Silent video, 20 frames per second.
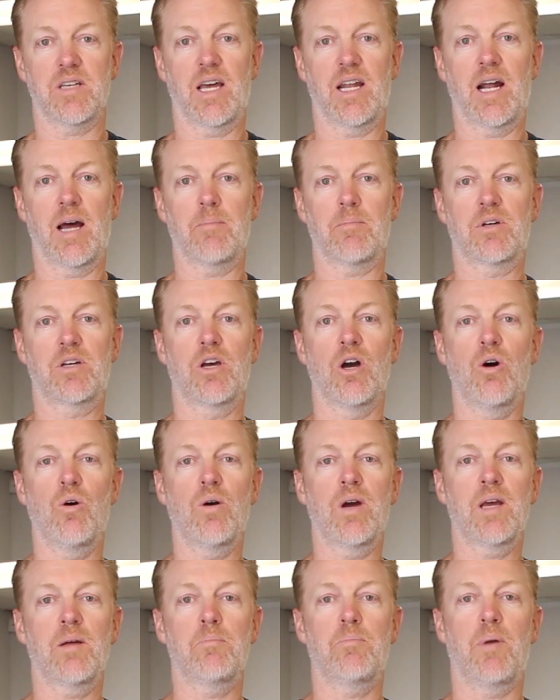and I'm
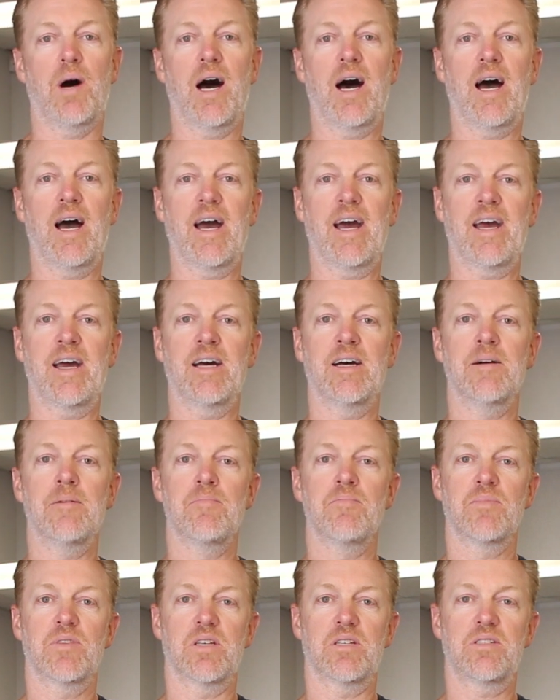going by
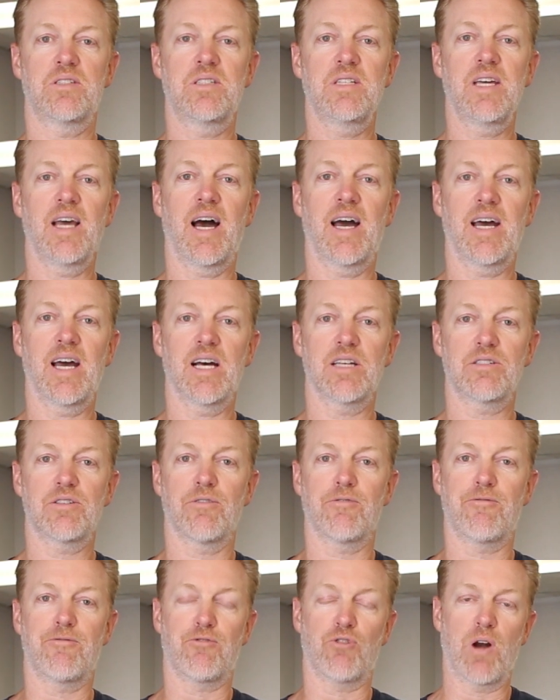the C I S
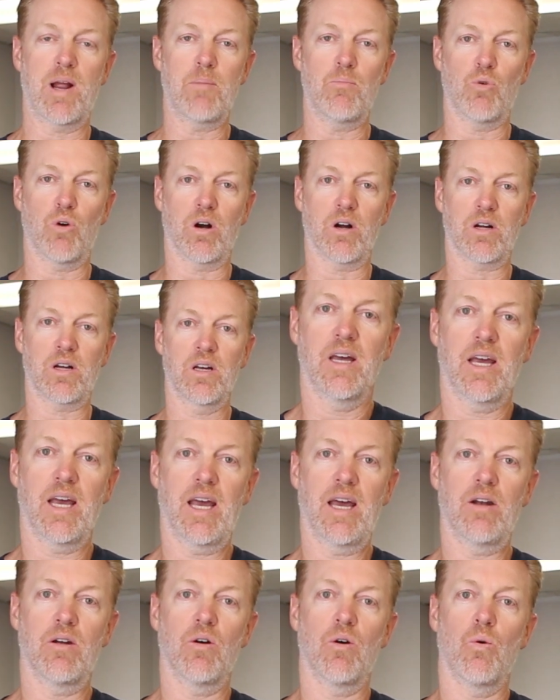framework.
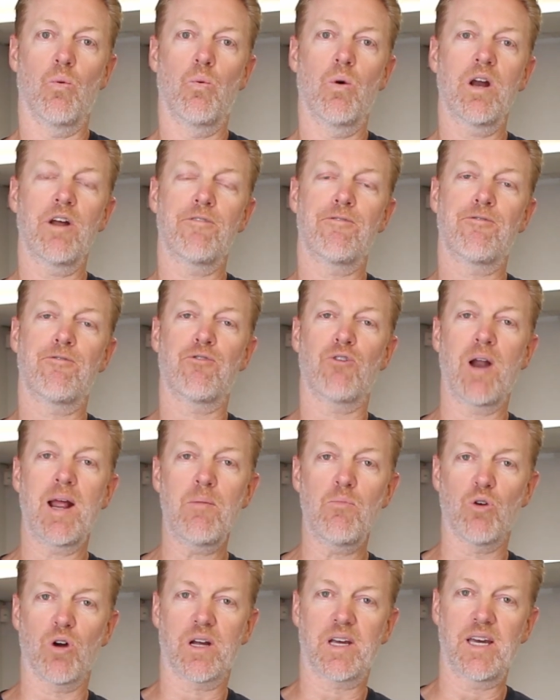And what a
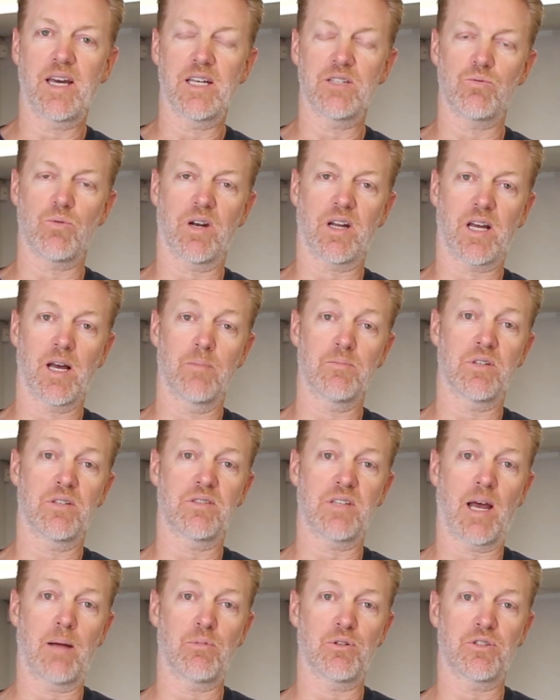framework is when it comes to
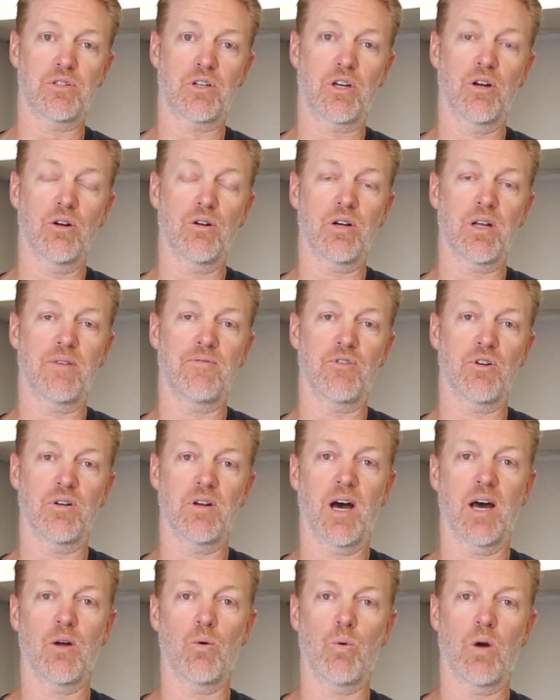cybersecurity, if you're
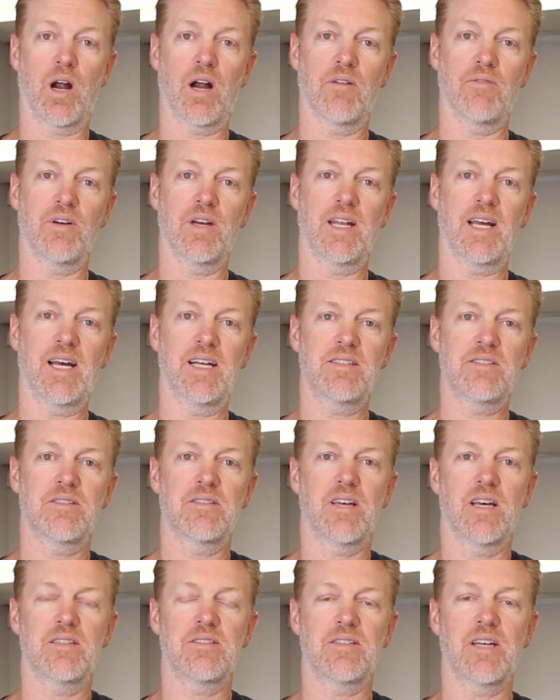not aware of it,
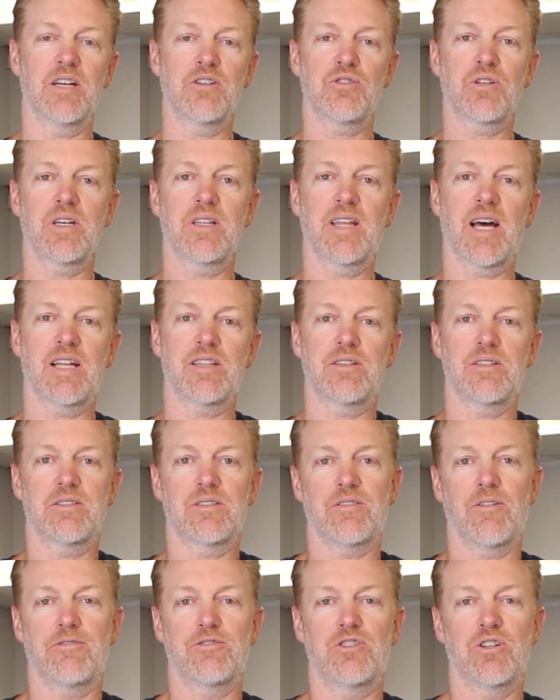it's essentially,
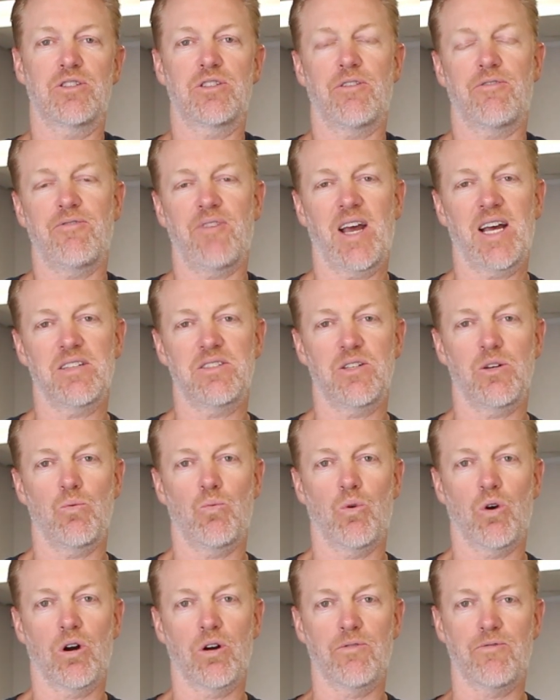that's a, just a fancy
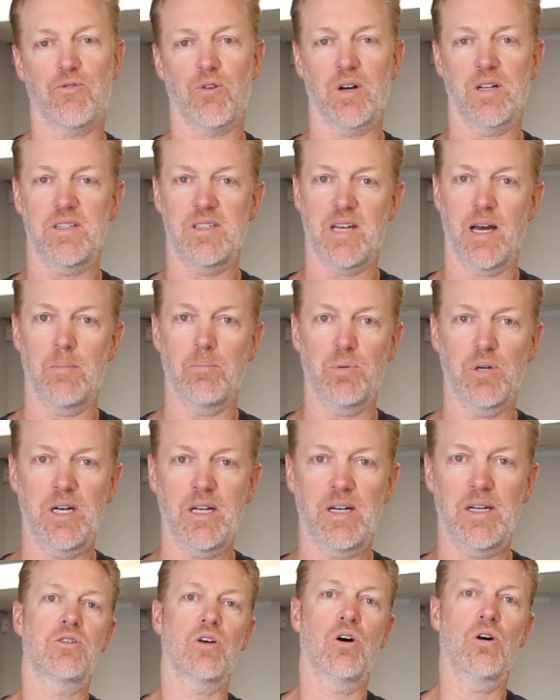word for a
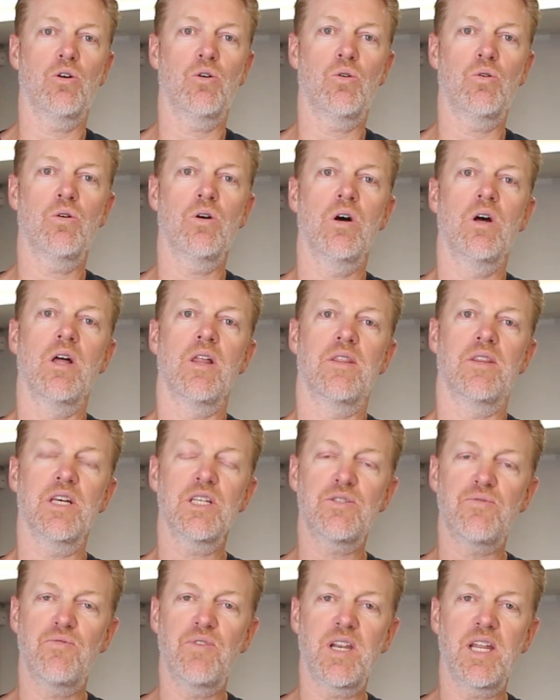template. So
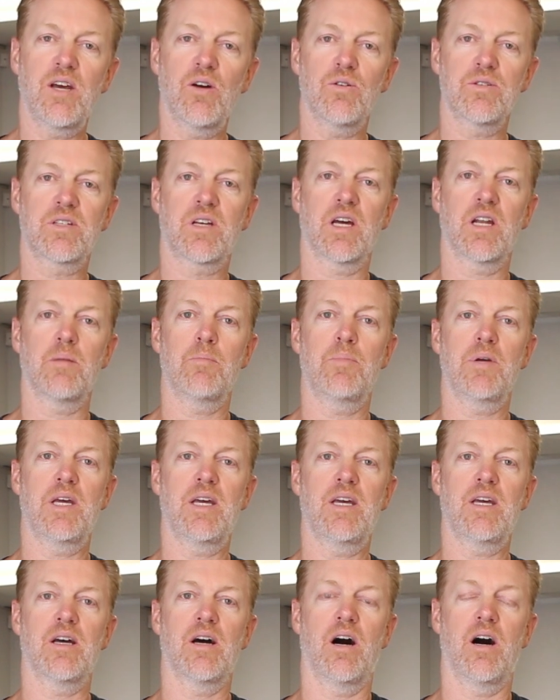this video is gonna
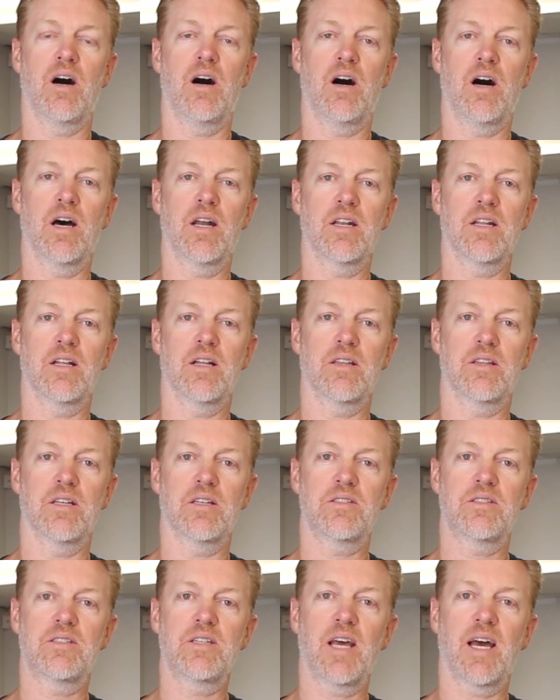be on the
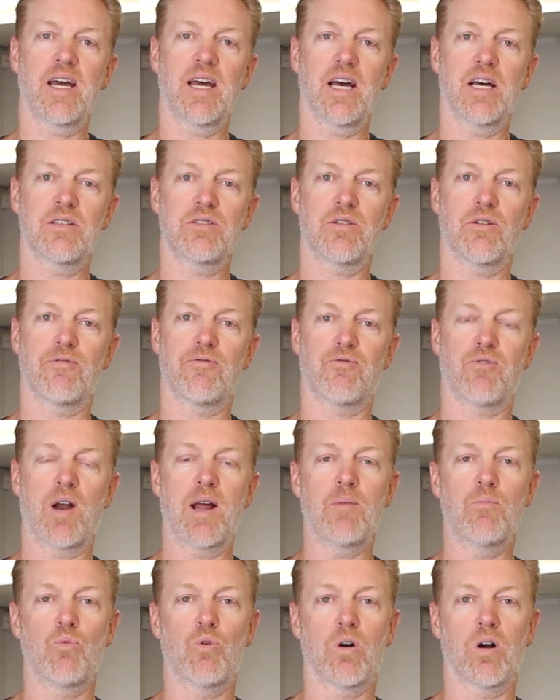C I S
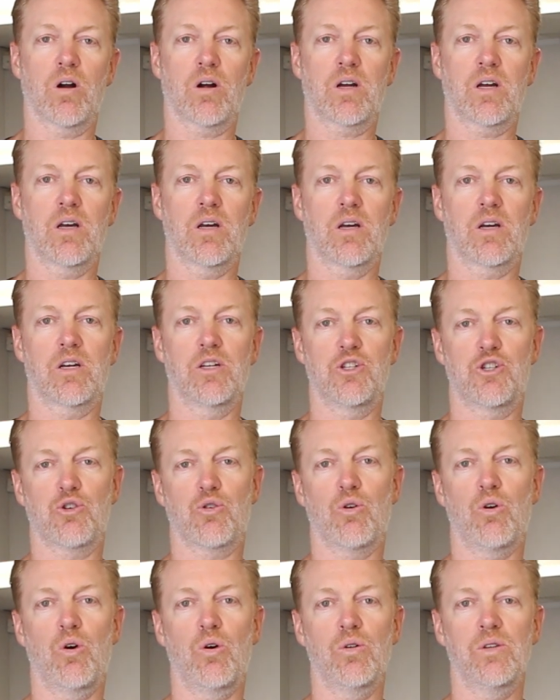framework
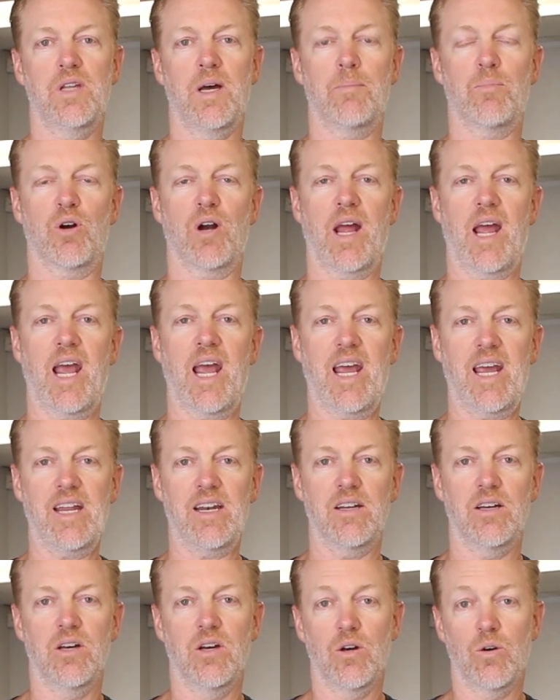control number
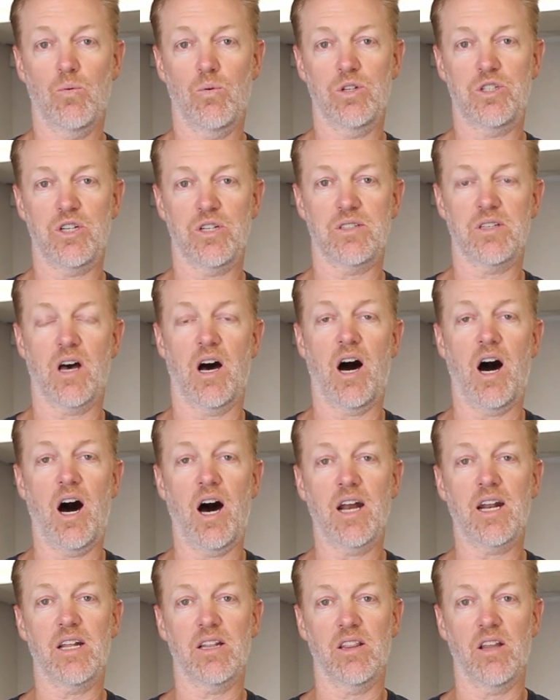eight, which is
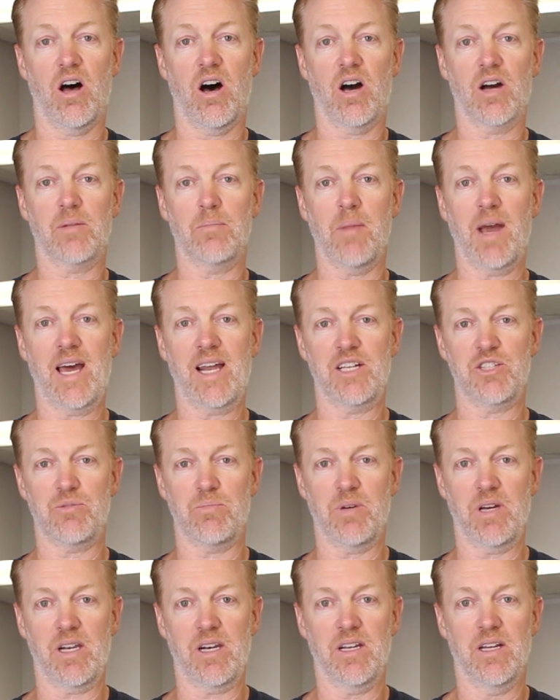audit log
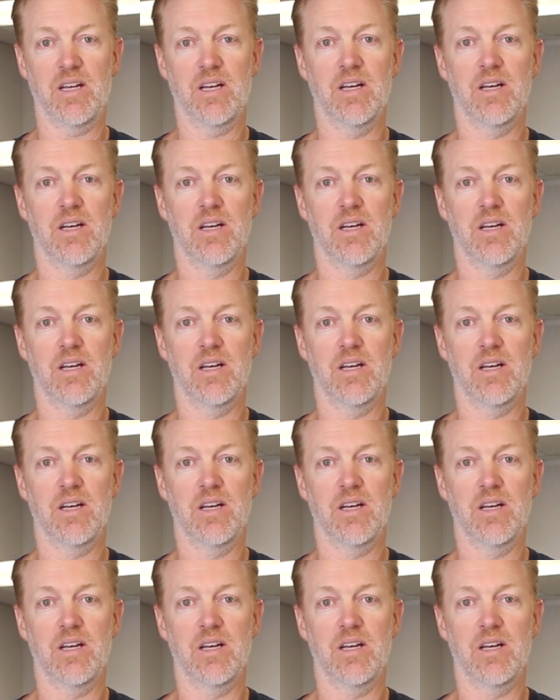management.